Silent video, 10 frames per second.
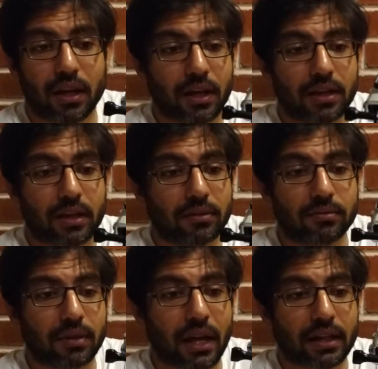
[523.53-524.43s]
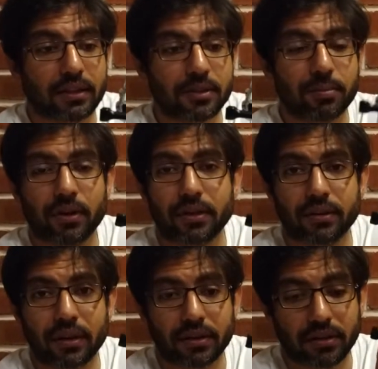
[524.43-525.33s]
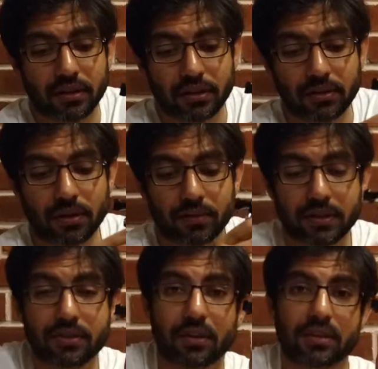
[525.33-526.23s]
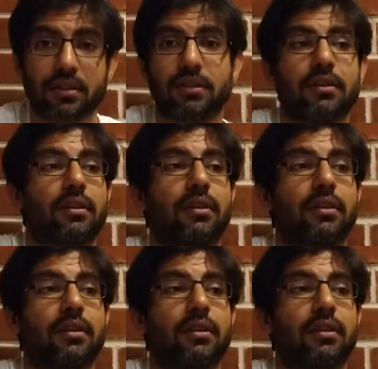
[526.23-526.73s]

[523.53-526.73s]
now at this point, right, you have exhausted